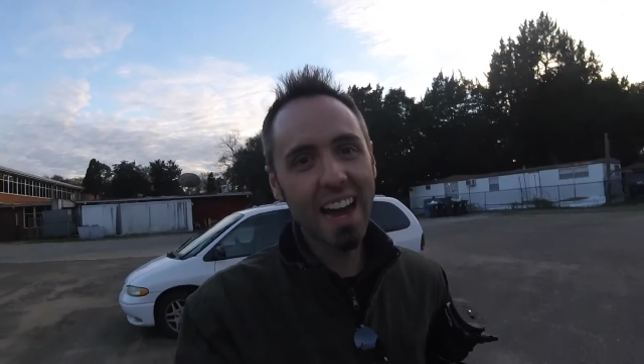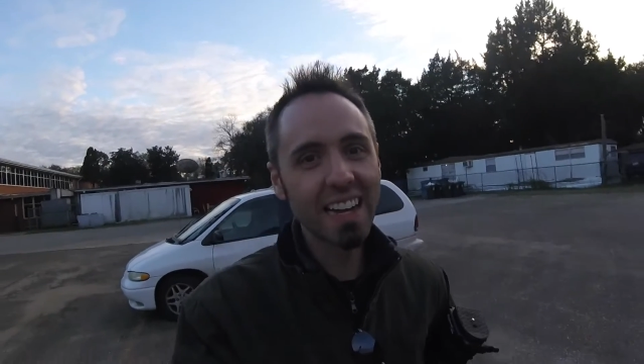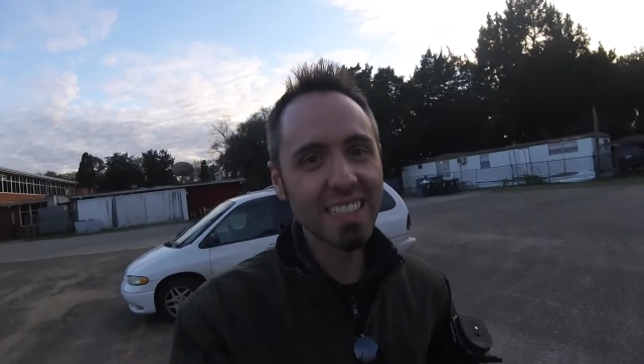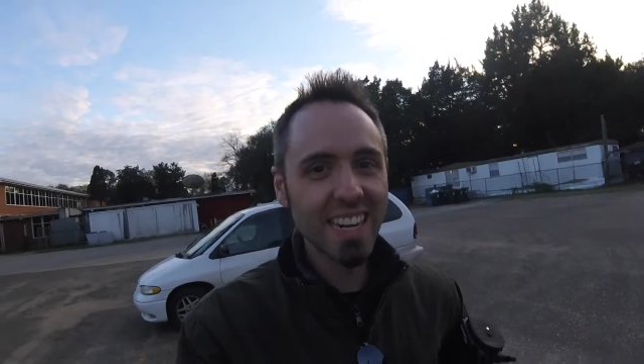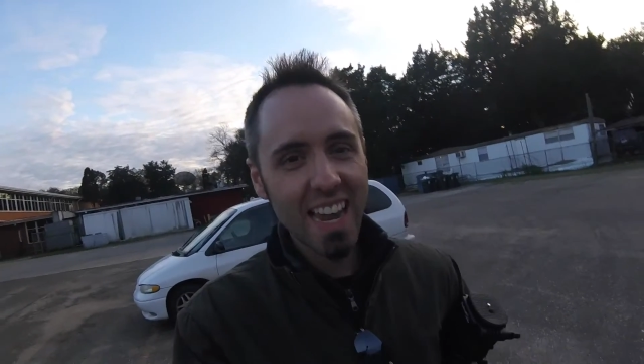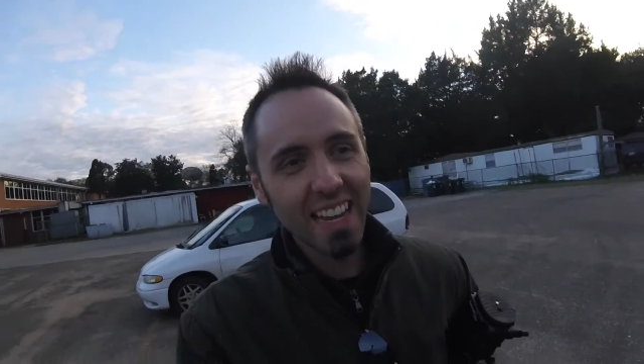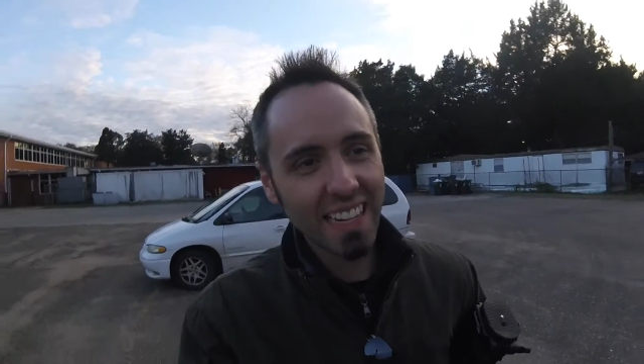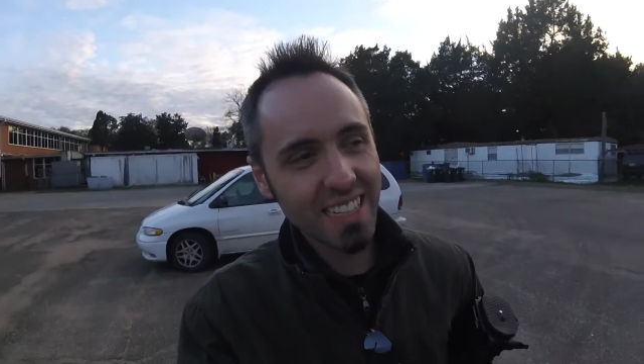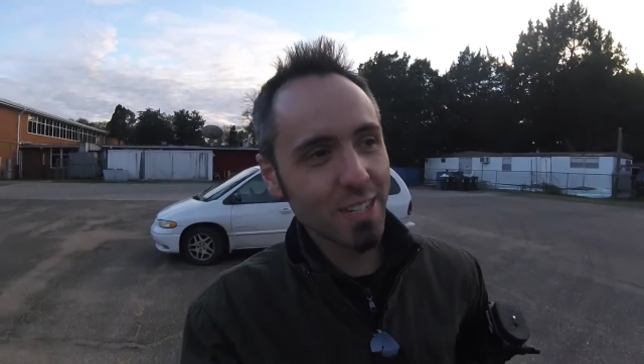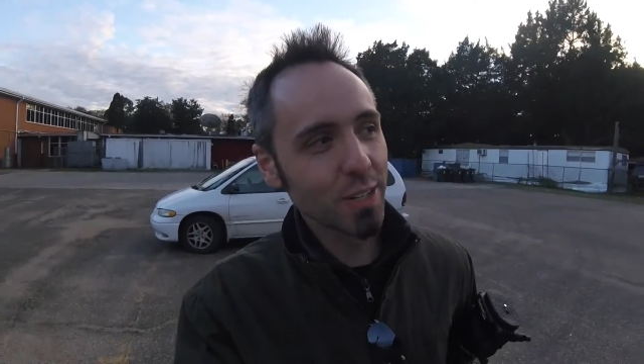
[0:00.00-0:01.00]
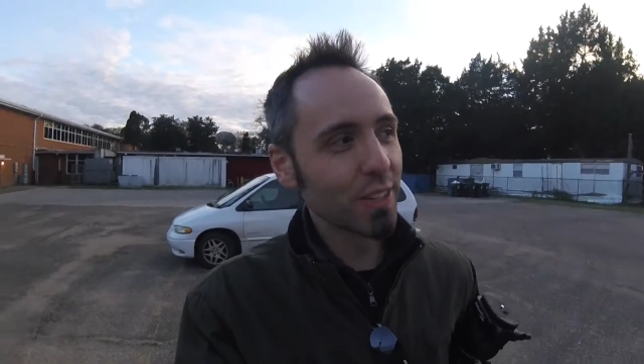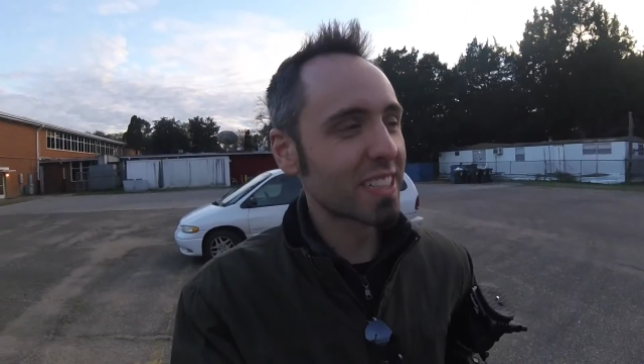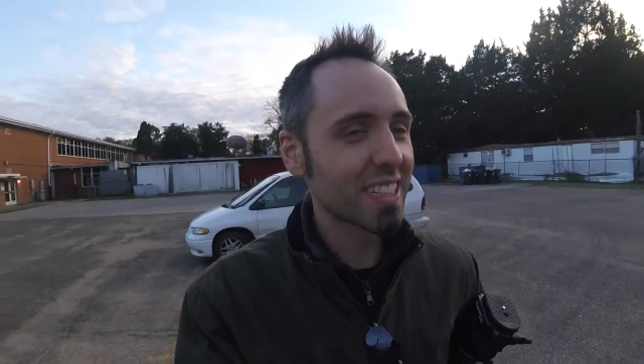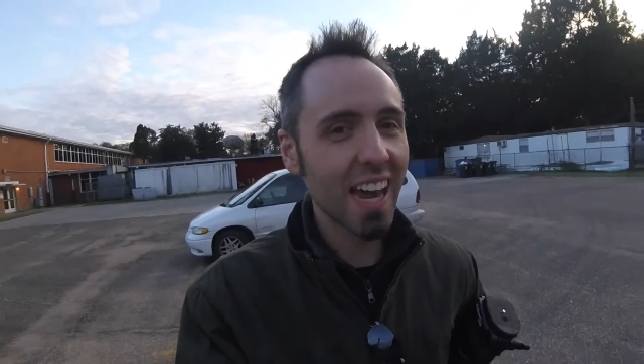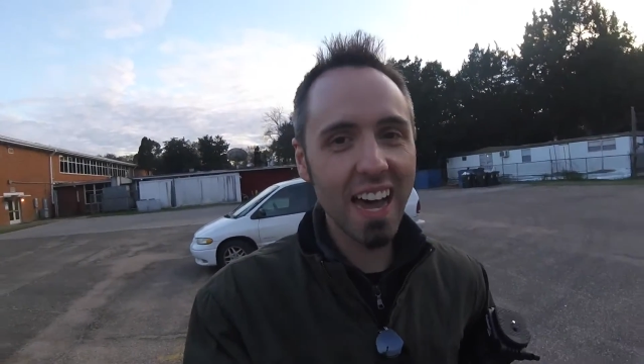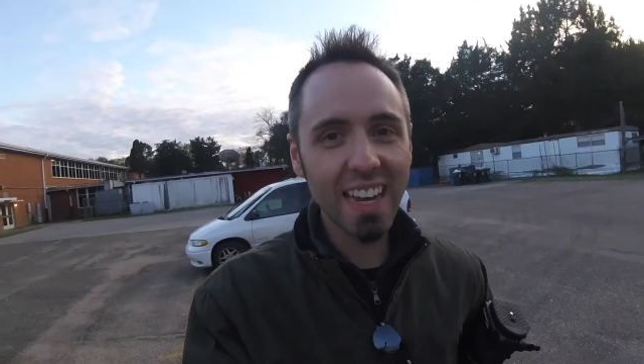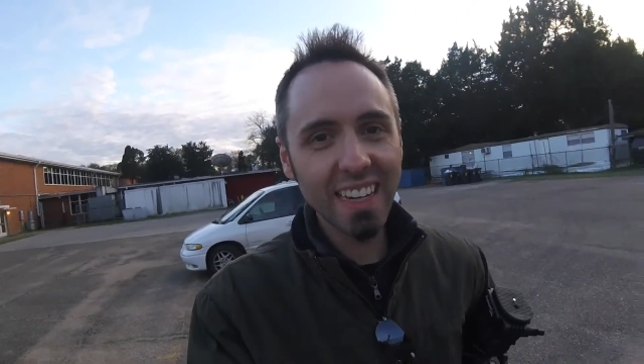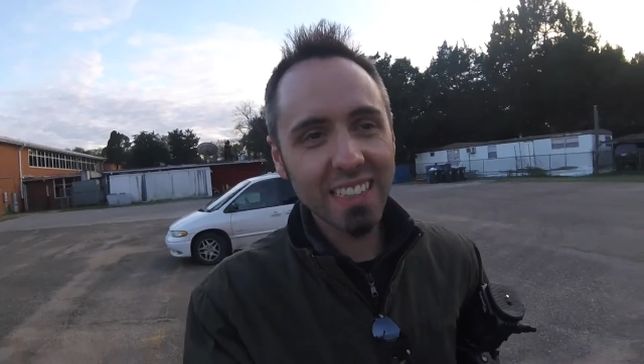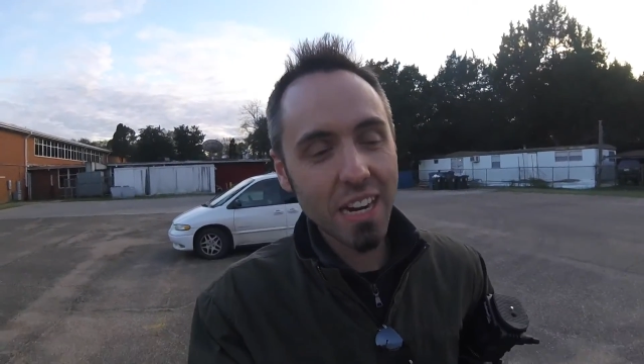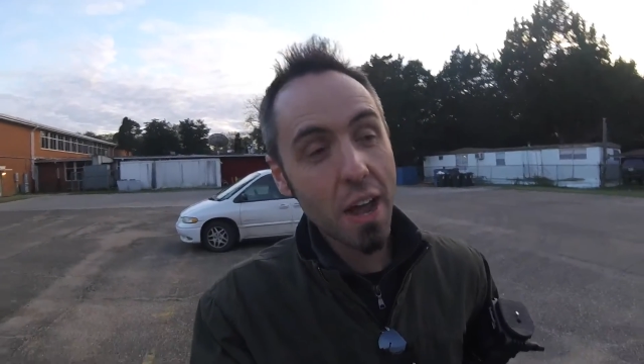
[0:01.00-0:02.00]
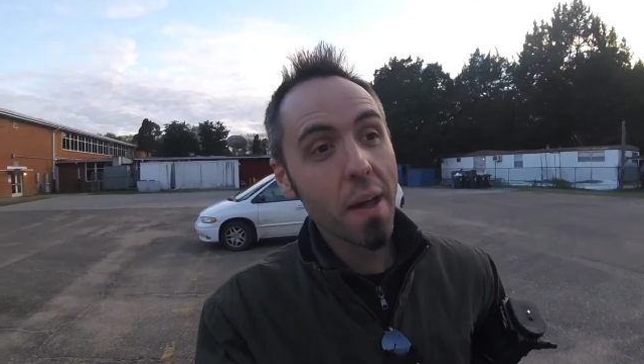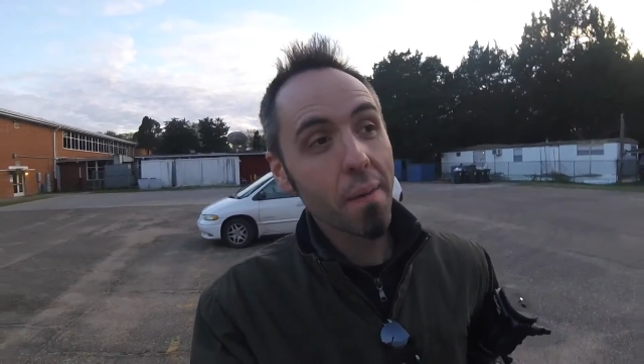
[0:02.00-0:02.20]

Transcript: guys. Got to do the science,